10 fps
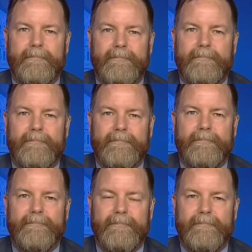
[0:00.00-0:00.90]

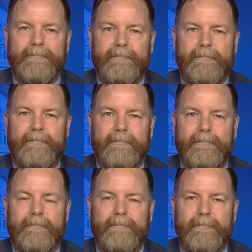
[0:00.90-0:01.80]

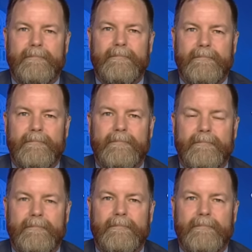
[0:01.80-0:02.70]

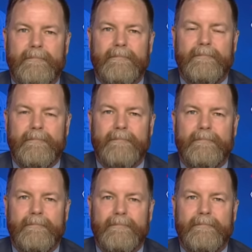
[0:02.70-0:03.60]

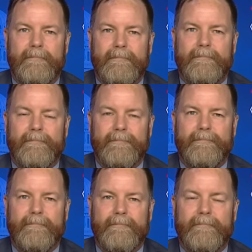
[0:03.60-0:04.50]

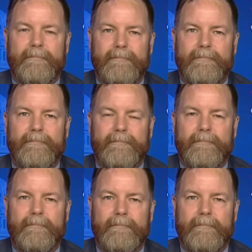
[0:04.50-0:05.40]

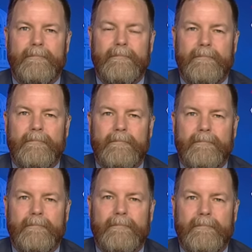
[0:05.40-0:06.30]

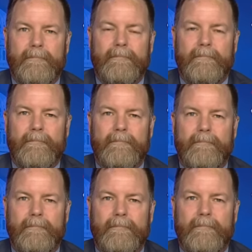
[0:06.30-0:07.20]

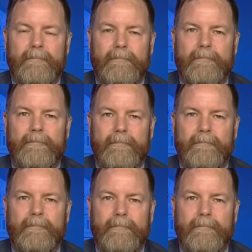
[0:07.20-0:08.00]
No words are spoken by the person on screen.